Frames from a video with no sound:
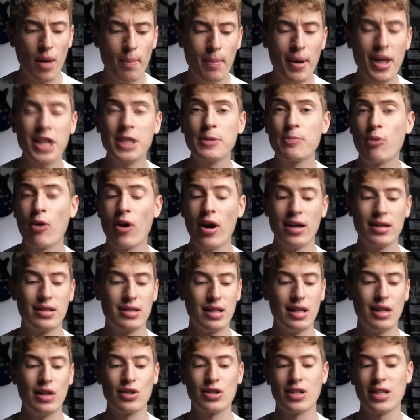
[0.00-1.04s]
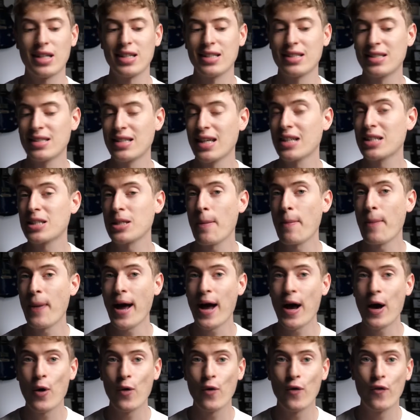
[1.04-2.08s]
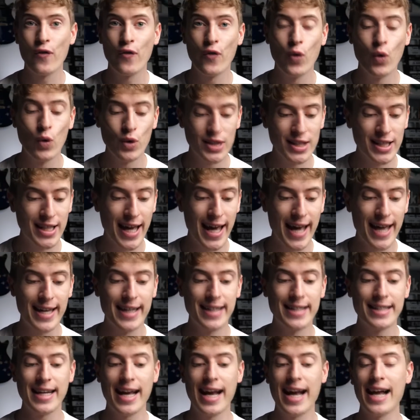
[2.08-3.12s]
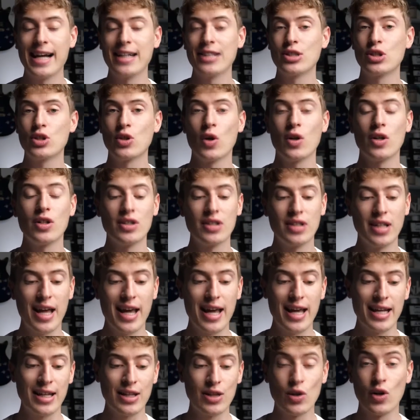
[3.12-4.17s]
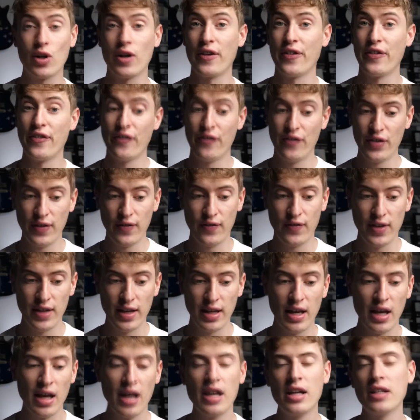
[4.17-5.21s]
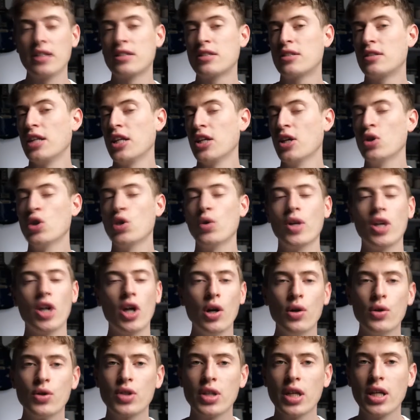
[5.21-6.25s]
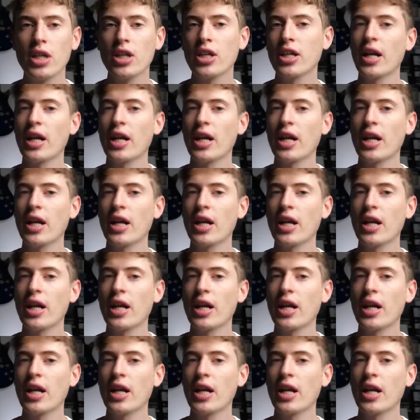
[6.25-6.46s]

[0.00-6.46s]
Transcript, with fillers: base price, it looks like it's £6.48 and dollars $8.50 they don't do any hosting.